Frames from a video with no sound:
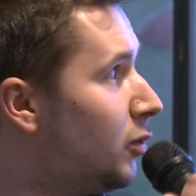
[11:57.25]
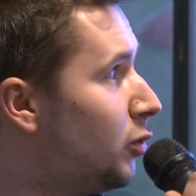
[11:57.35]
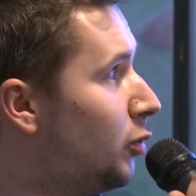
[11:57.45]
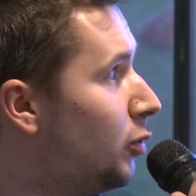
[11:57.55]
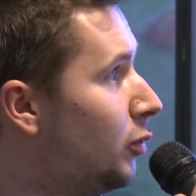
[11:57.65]

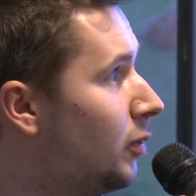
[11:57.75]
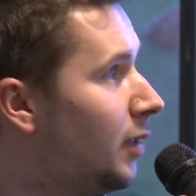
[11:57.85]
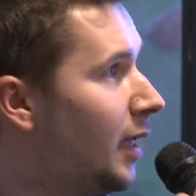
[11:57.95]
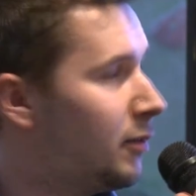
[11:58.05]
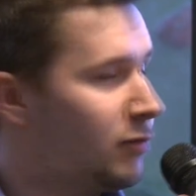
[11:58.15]
to
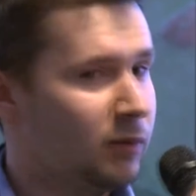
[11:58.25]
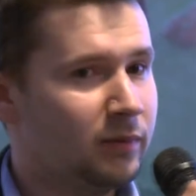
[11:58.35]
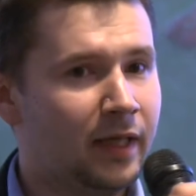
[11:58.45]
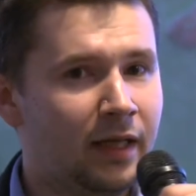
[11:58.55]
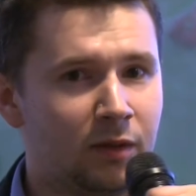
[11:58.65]
learn
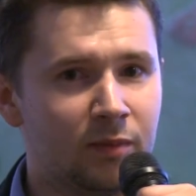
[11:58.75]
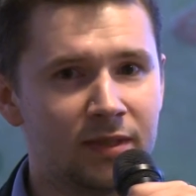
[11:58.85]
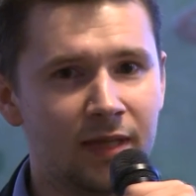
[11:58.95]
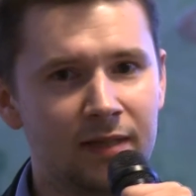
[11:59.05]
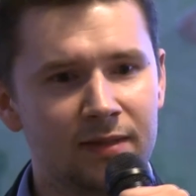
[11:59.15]
from their
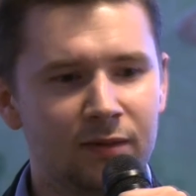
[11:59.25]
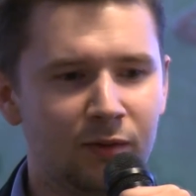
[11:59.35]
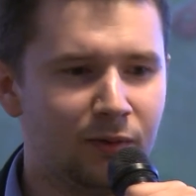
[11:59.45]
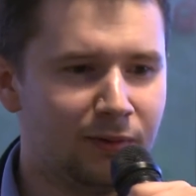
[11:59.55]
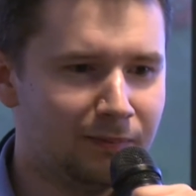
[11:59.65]
mistakes,
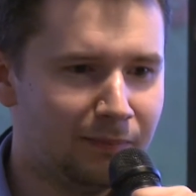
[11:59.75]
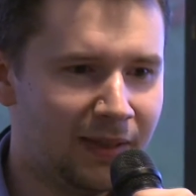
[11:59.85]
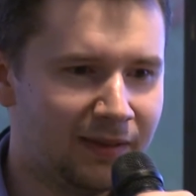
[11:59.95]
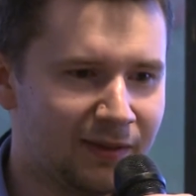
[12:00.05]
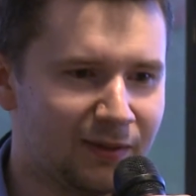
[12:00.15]
or
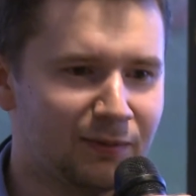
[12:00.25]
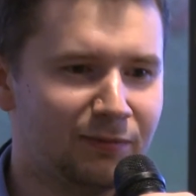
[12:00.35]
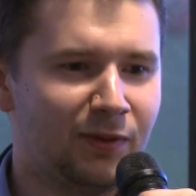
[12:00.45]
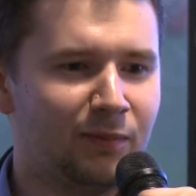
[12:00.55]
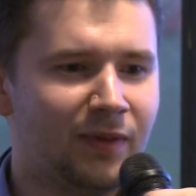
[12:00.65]
better,
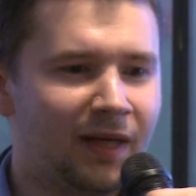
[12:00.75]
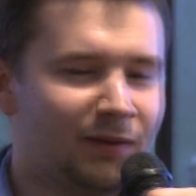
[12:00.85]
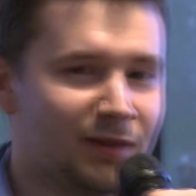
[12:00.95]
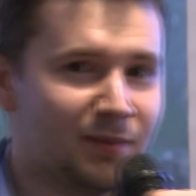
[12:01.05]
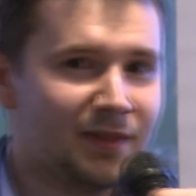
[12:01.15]
from
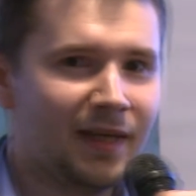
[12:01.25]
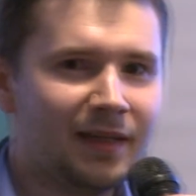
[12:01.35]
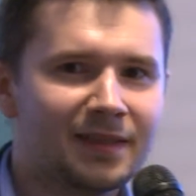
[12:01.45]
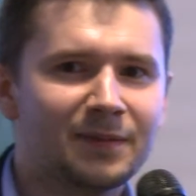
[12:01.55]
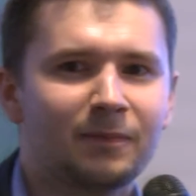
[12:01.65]
others'
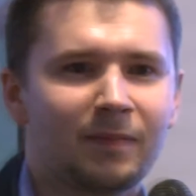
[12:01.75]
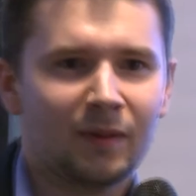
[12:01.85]
mistakes.